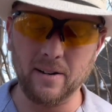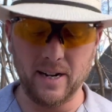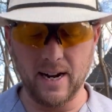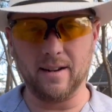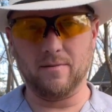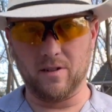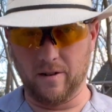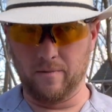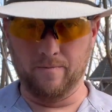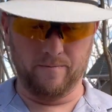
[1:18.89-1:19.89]
yet,
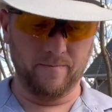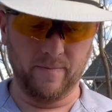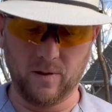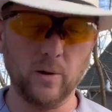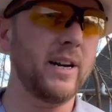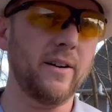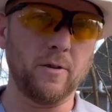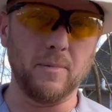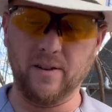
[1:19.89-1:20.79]
so 3F will be